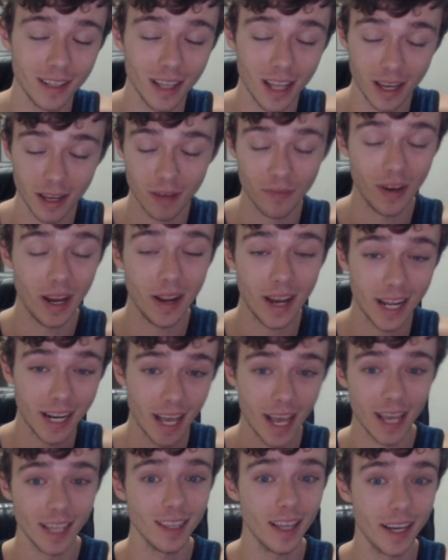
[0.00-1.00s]
like if I had a
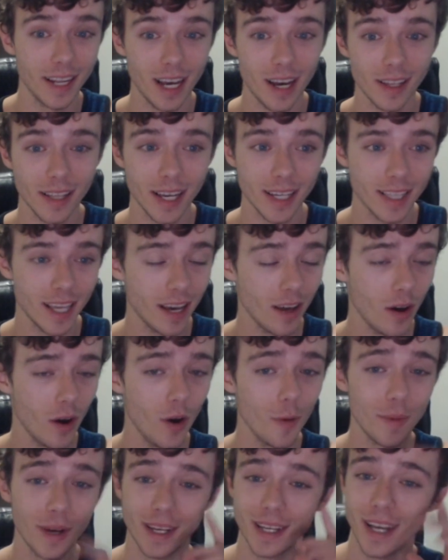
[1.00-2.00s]
headlight out like that, oh
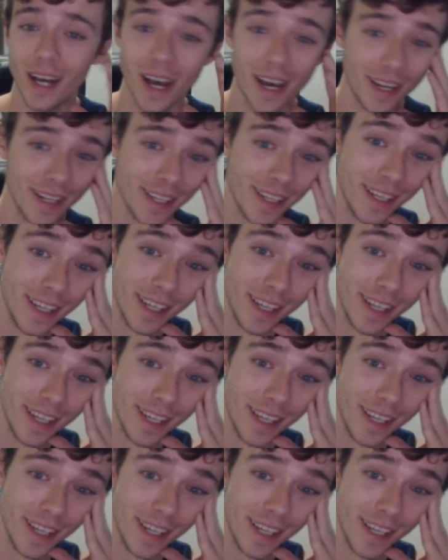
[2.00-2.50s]
my God.